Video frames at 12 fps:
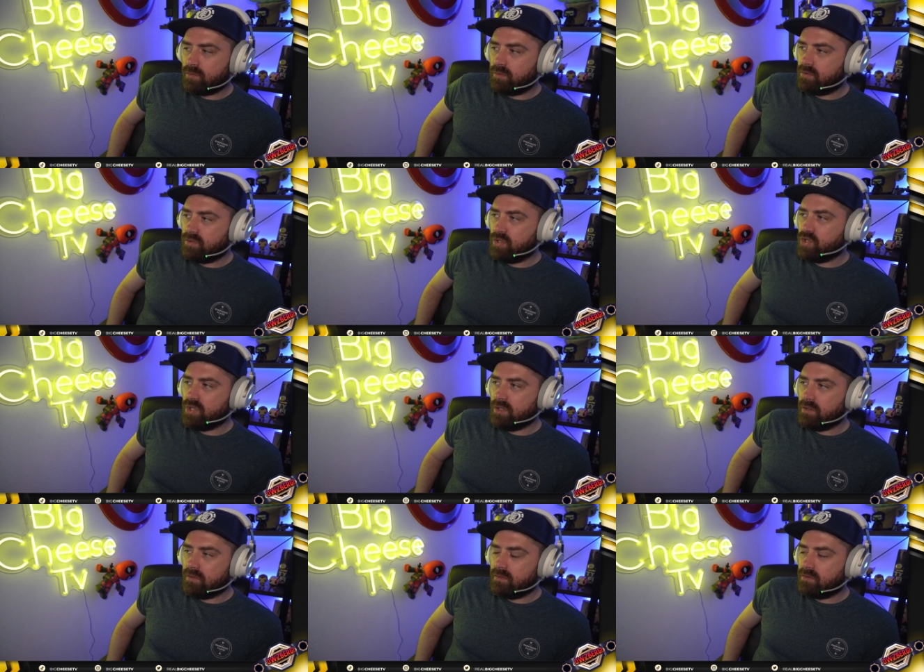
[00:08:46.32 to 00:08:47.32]
search it
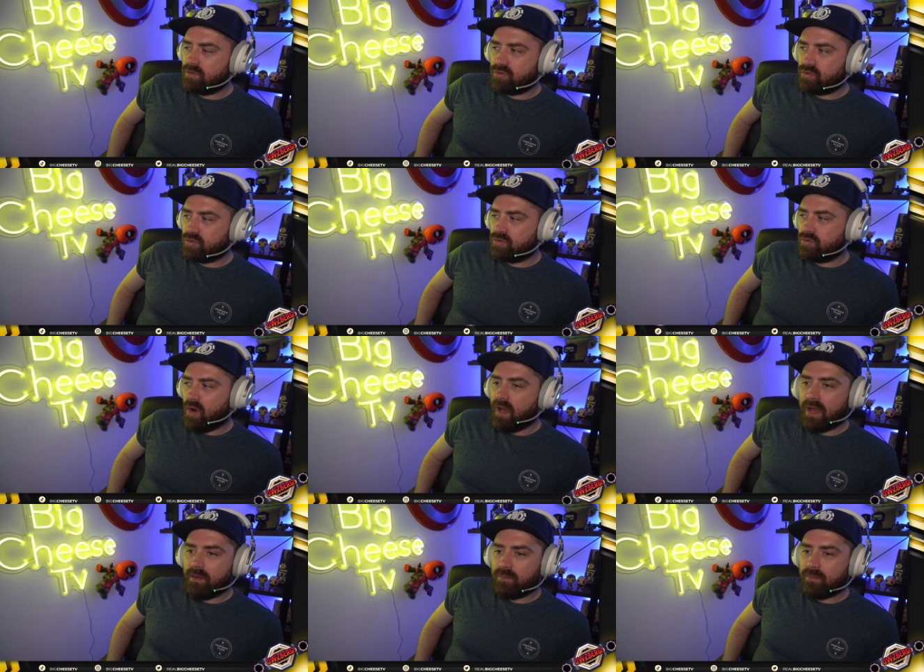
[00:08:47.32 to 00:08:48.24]
and try it